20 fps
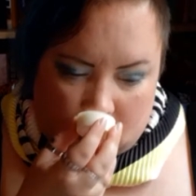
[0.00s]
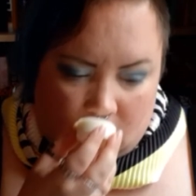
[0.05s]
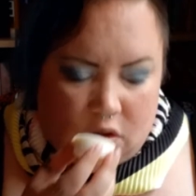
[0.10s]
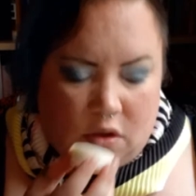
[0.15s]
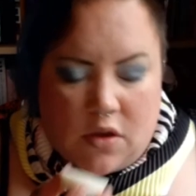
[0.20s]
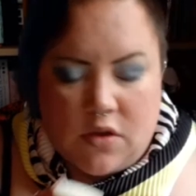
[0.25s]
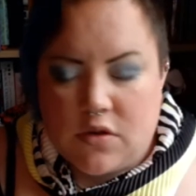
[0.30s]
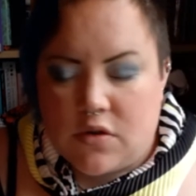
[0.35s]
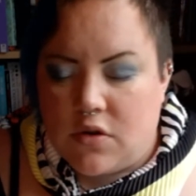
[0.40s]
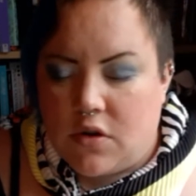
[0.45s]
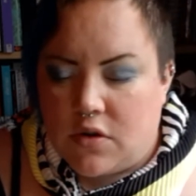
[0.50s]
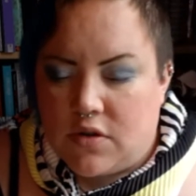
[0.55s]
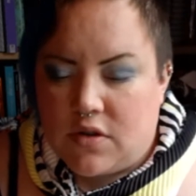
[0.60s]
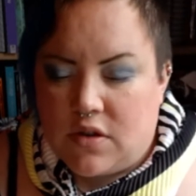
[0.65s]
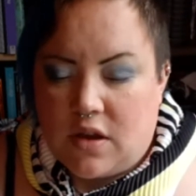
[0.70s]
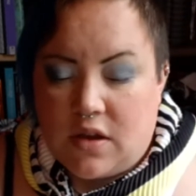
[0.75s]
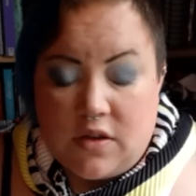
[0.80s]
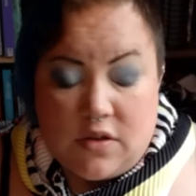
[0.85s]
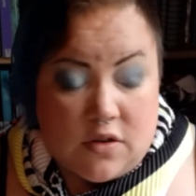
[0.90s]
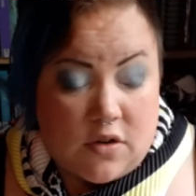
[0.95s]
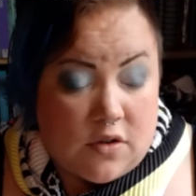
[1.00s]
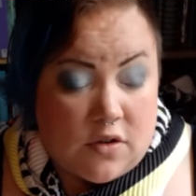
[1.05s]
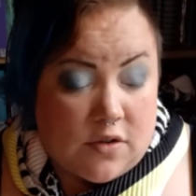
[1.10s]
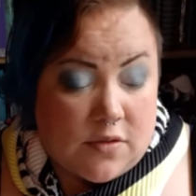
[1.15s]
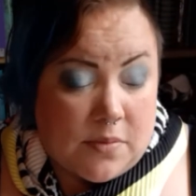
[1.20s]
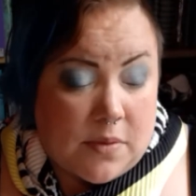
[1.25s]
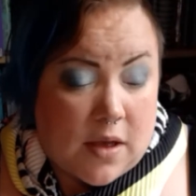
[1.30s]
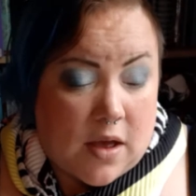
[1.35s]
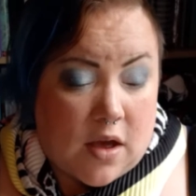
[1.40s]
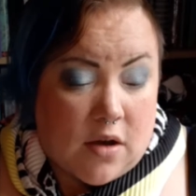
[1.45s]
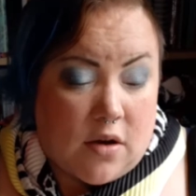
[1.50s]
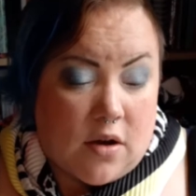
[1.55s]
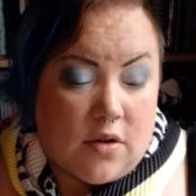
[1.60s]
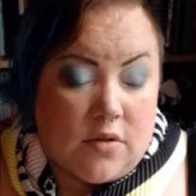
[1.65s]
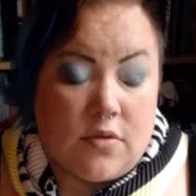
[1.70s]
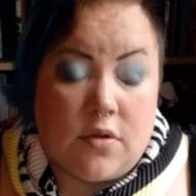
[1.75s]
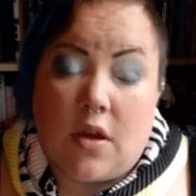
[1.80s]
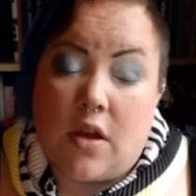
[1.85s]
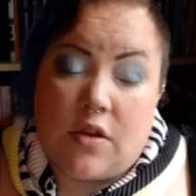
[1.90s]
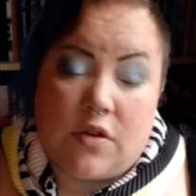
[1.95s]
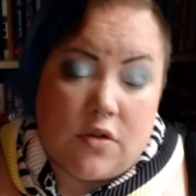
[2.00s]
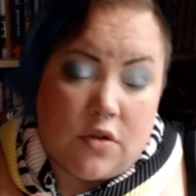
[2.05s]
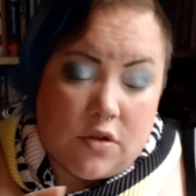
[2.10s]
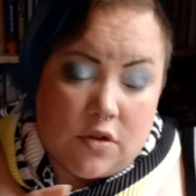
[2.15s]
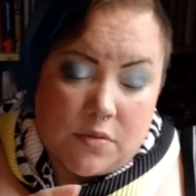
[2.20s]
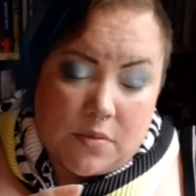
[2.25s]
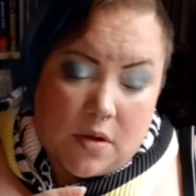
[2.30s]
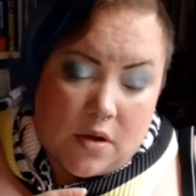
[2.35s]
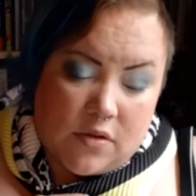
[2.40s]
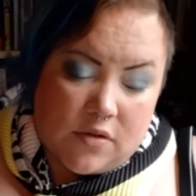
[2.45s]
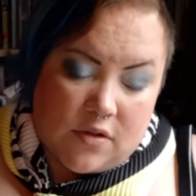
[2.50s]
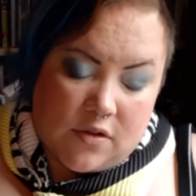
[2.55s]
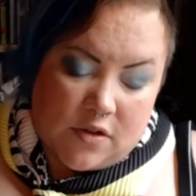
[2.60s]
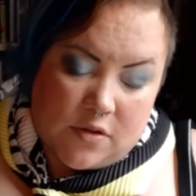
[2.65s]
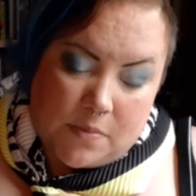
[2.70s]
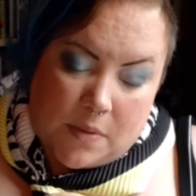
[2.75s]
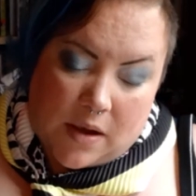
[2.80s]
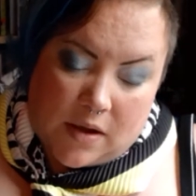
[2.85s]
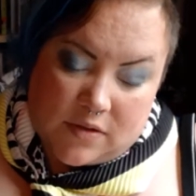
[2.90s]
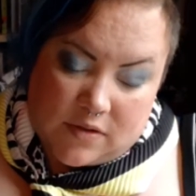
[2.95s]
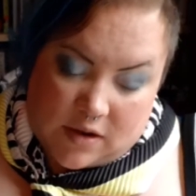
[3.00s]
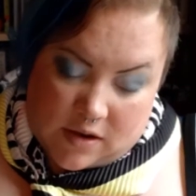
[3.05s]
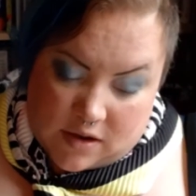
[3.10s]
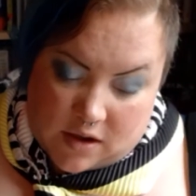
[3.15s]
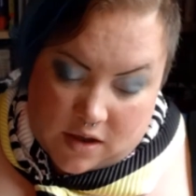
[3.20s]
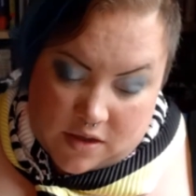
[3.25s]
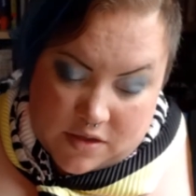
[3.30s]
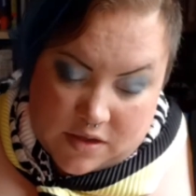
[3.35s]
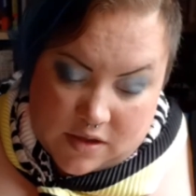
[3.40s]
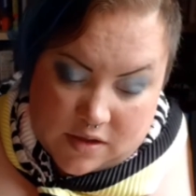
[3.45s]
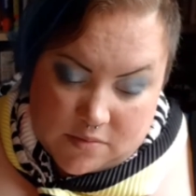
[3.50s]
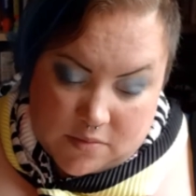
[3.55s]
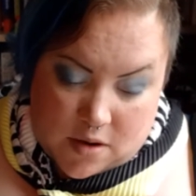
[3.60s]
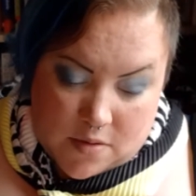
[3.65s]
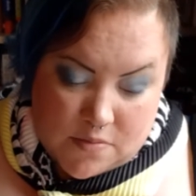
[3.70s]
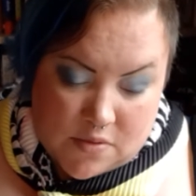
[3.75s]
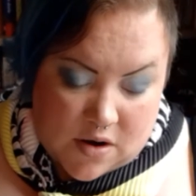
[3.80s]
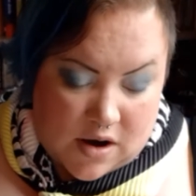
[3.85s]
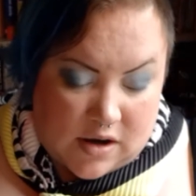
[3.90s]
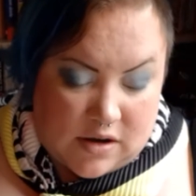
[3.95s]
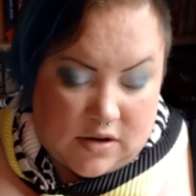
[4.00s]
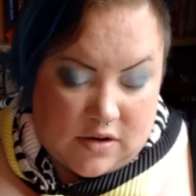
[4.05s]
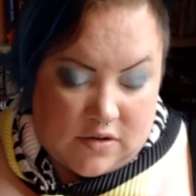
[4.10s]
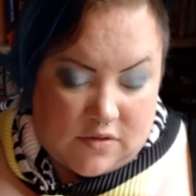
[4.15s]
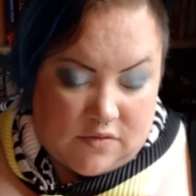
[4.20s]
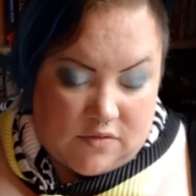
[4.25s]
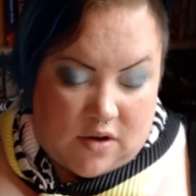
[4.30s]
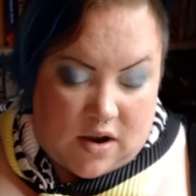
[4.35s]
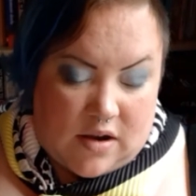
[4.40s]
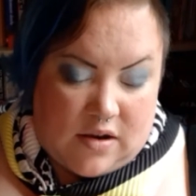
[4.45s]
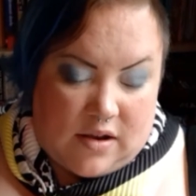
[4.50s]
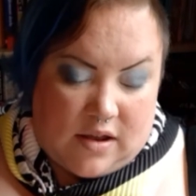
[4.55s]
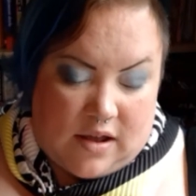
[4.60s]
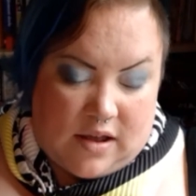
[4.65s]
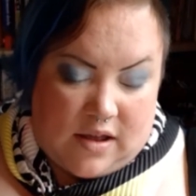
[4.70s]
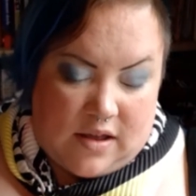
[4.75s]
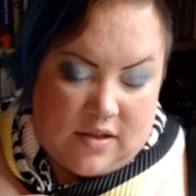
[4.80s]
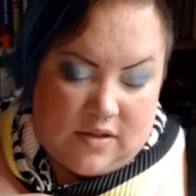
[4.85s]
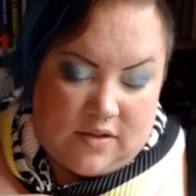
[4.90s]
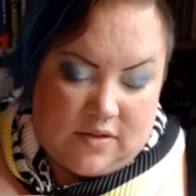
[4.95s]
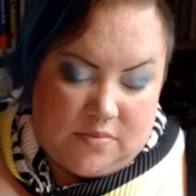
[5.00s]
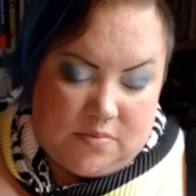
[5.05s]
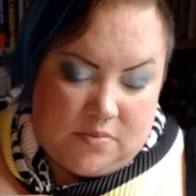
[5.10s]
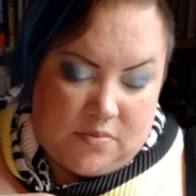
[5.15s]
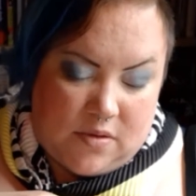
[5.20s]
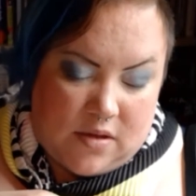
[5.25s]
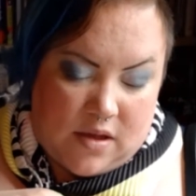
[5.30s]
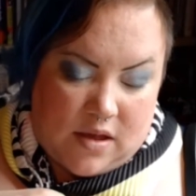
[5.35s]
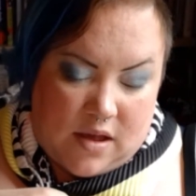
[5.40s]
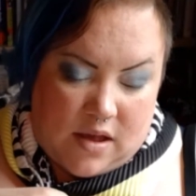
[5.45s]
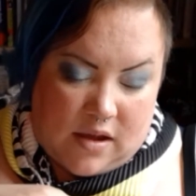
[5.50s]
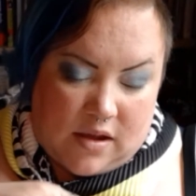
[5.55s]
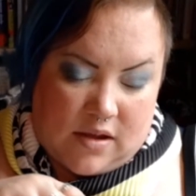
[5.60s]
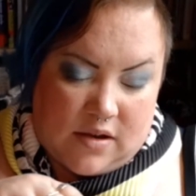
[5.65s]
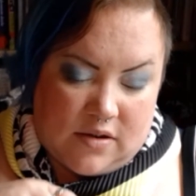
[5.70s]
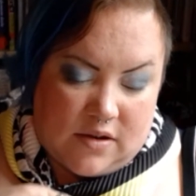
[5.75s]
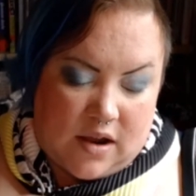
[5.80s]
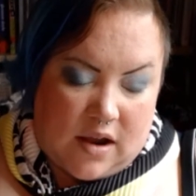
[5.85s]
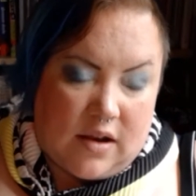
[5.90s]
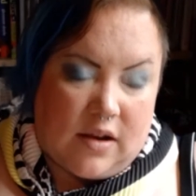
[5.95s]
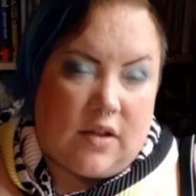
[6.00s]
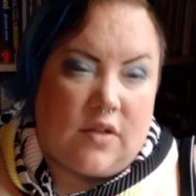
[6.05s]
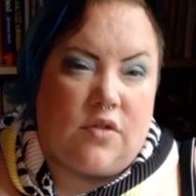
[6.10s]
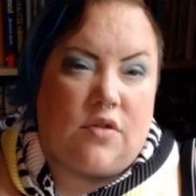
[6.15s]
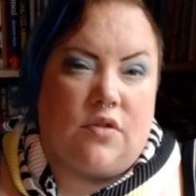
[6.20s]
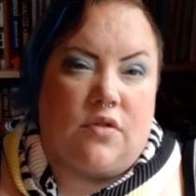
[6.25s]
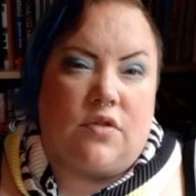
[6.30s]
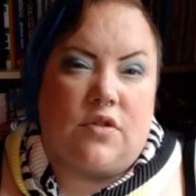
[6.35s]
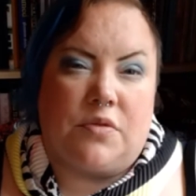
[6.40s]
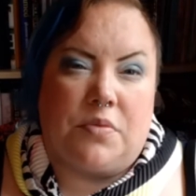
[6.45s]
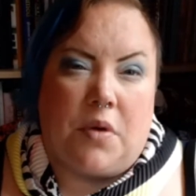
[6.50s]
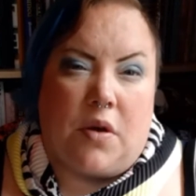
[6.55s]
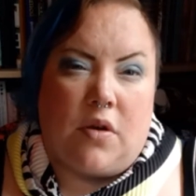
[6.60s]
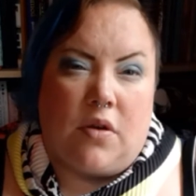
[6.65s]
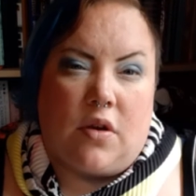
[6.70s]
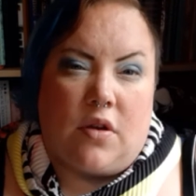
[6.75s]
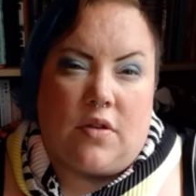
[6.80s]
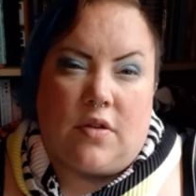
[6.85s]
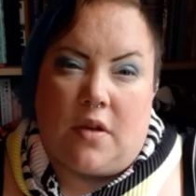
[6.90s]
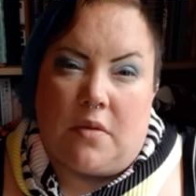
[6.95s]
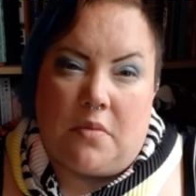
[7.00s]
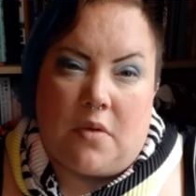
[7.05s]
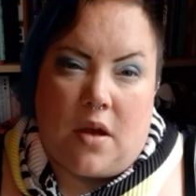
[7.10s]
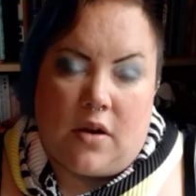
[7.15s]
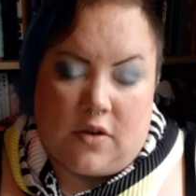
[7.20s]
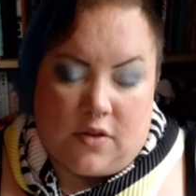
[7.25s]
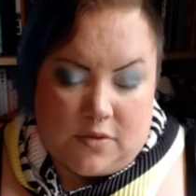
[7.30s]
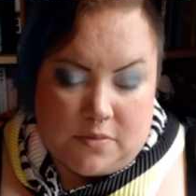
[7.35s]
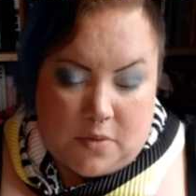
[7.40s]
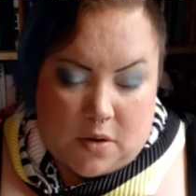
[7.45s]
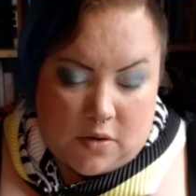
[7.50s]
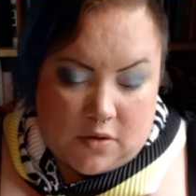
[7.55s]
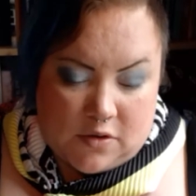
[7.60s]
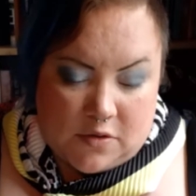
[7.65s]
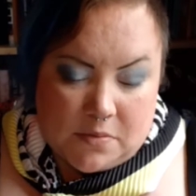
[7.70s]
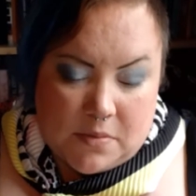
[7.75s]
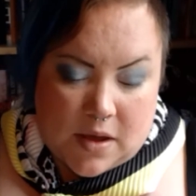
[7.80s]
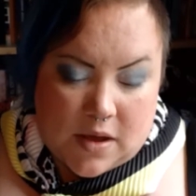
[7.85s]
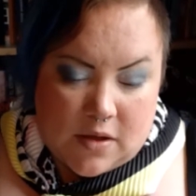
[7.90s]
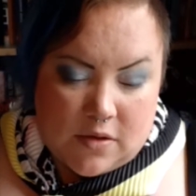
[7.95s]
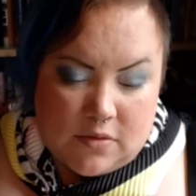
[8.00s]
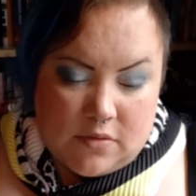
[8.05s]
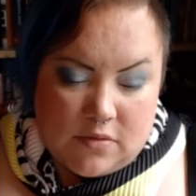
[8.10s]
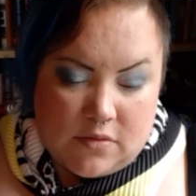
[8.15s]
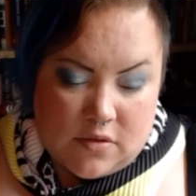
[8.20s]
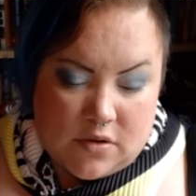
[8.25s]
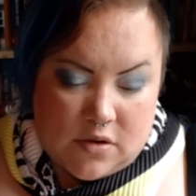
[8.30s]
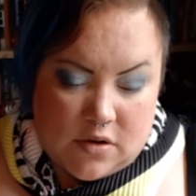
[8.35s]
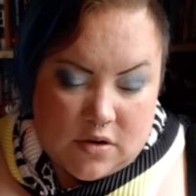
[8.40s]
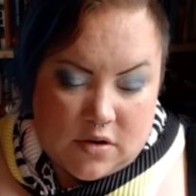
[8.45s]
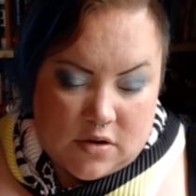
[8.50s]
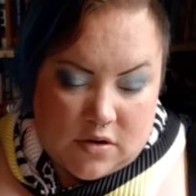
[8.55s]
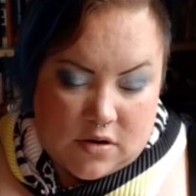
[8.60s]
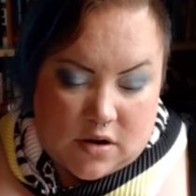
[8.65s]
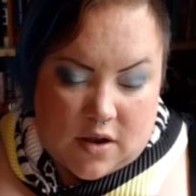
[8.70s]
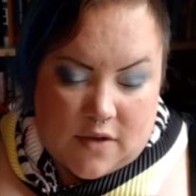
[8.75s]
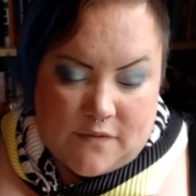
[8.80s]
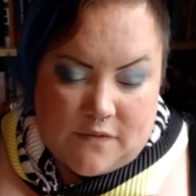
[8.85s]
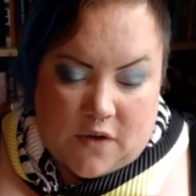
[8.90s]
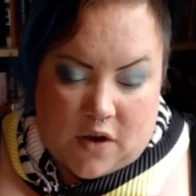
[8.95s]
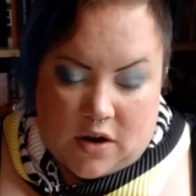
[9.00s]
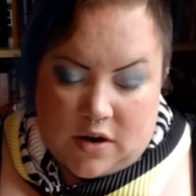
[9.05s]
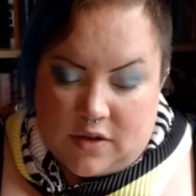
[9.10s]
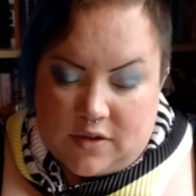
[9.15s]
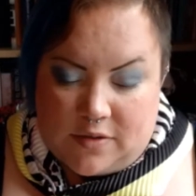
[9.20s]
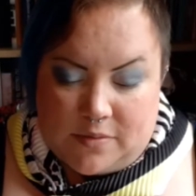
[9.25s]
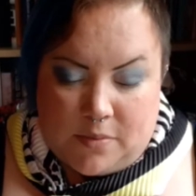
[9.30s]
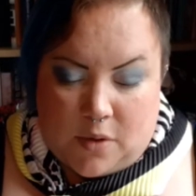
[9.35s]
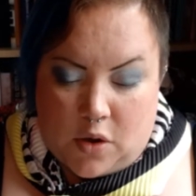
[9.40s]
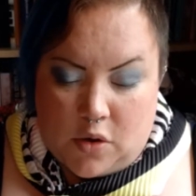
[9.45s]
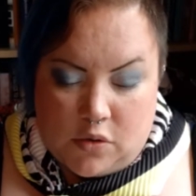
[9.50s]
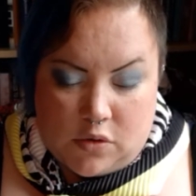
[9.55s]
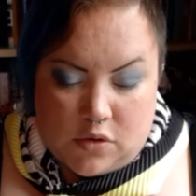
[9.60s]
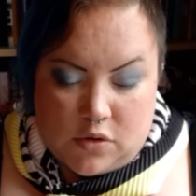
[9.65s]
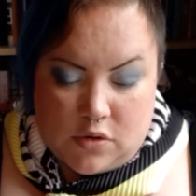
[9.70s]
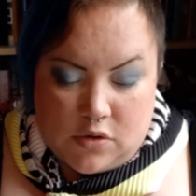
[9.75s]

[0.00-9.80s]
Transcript: That's nice. There's no smell. It's not the smell I was expecting. I think my brain had read it as containing sort of smoke, some kind of smoke smell, like violet smoke.